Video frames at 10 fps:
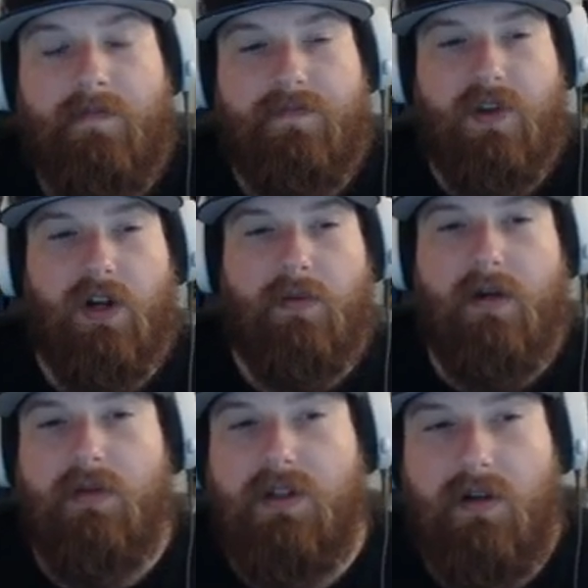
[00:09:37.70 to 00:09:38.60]
going to be
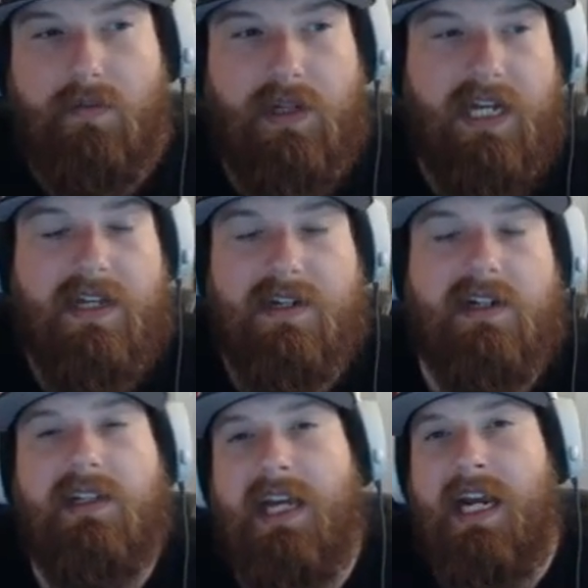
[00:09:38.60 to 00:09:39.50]
able to play this in
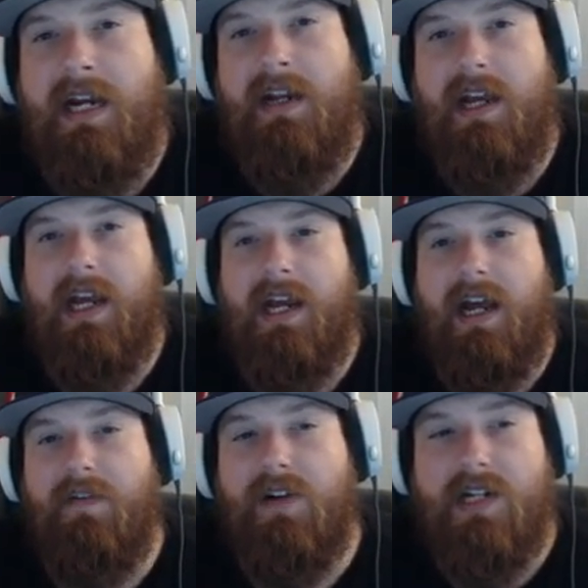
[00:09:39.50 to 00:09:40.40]
a lane, and
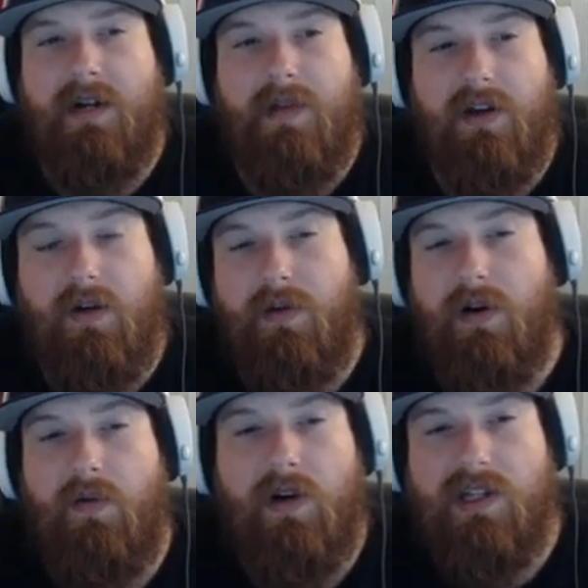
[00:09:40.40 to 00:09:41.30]
every time that your
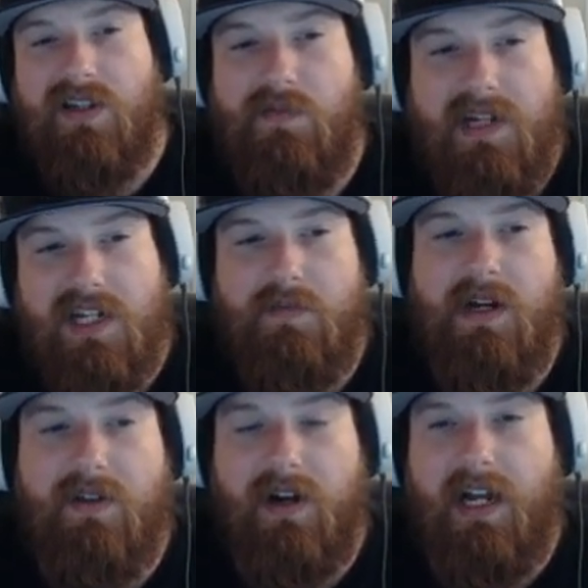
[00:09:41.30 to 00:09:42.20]
opponent wants to play a
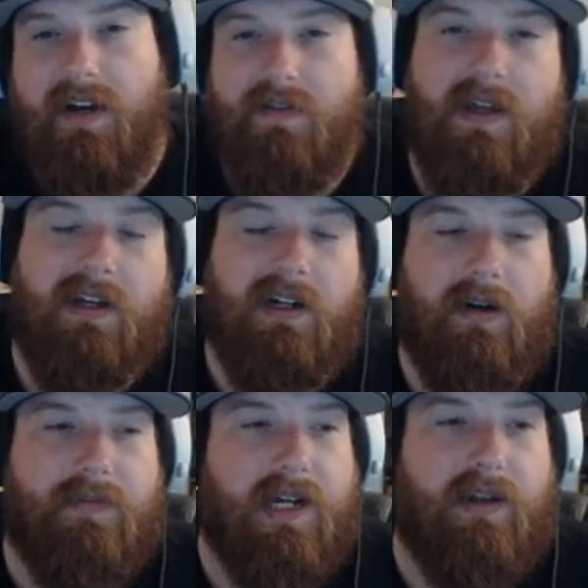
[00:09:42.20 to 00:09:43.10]
spell, they're going to have to think,
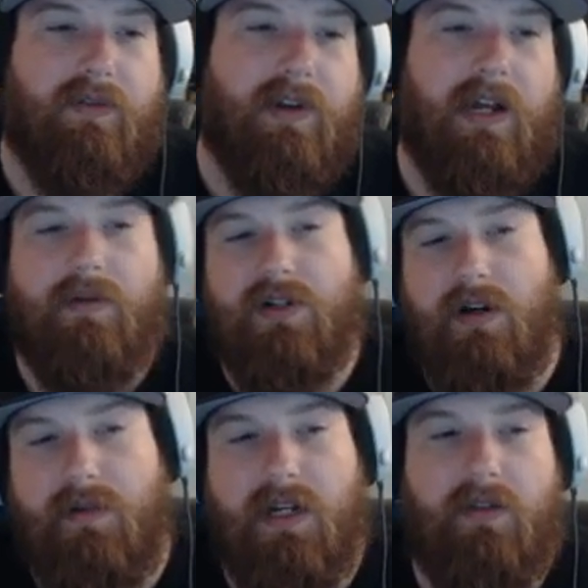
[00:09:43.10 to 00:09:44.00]
I'm taking 3 damage,
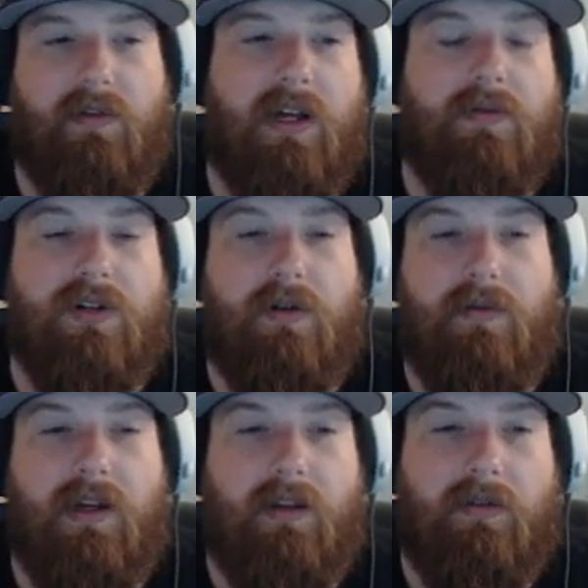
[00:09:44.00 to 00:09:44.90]
I'm taking 3 damage, I'm
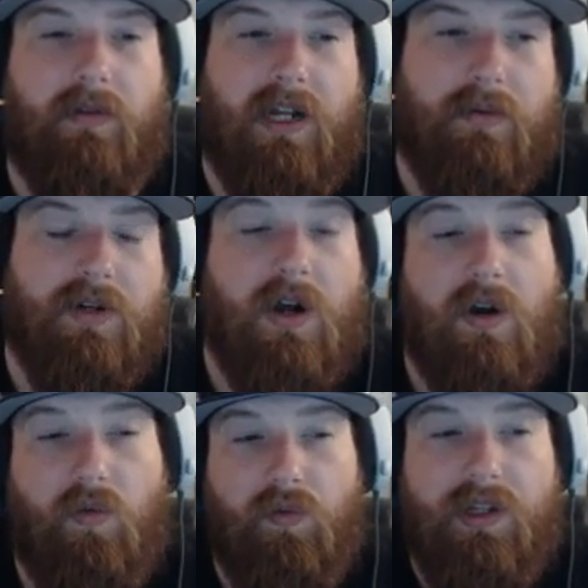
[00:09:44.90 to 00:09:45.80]
taking 3 damage.
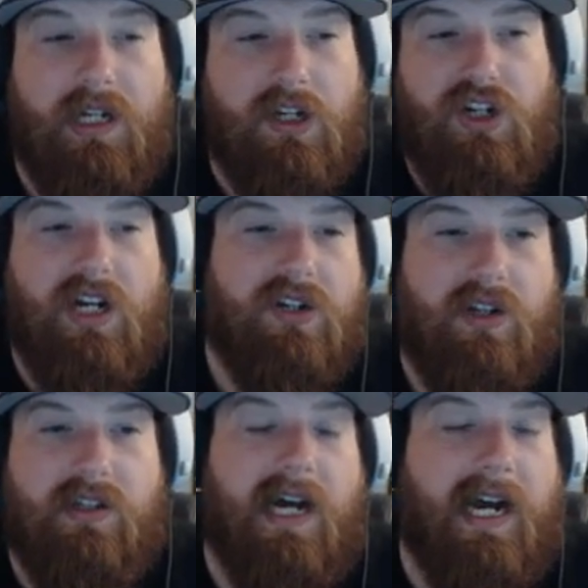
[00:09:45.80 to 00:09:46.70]
Really going to change
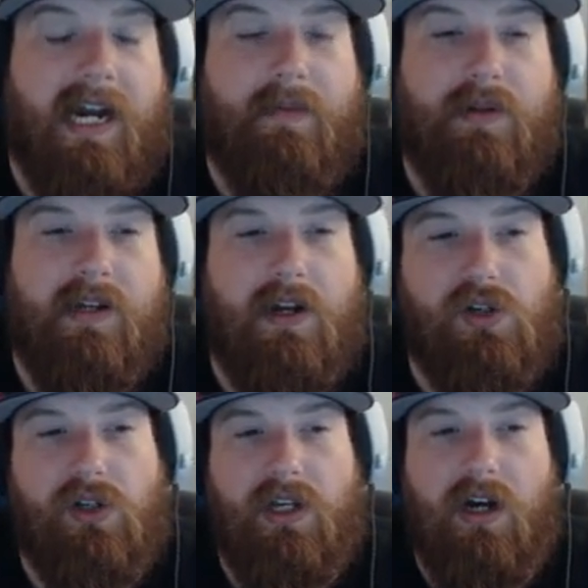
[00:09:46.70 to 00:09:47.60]
the tide,
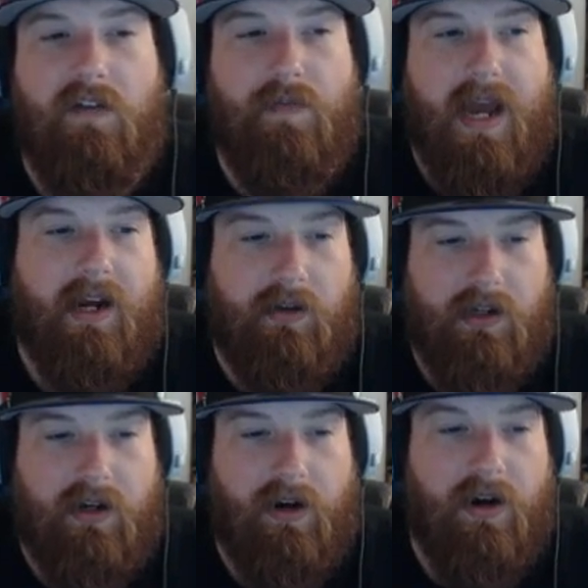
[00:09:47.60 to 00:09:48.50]
potentially, of battle
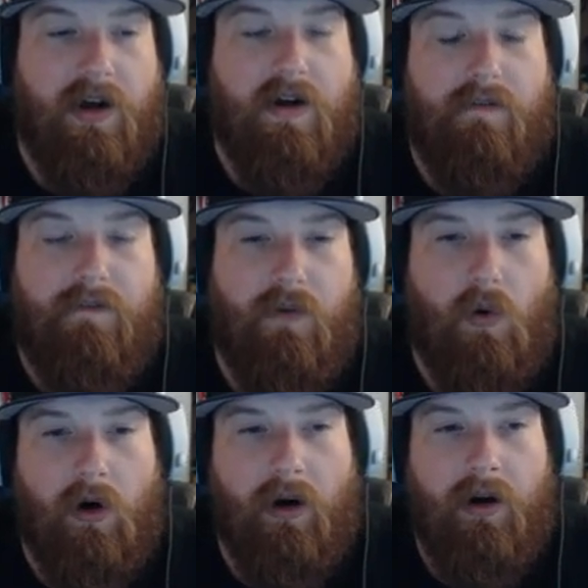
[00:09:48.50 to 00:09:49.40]
here
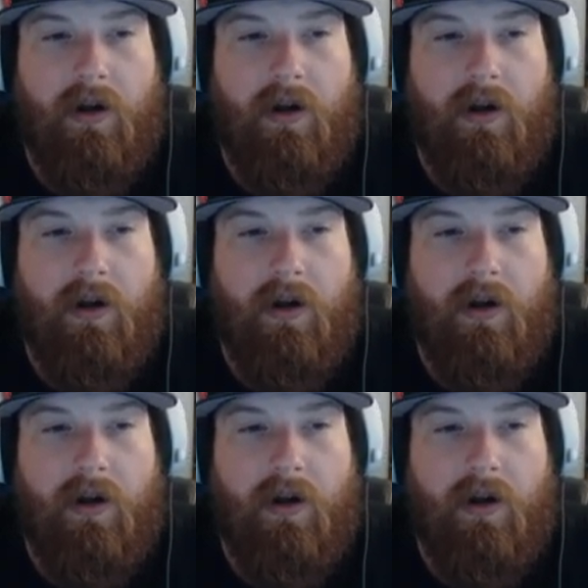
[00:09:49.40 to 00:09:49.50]
for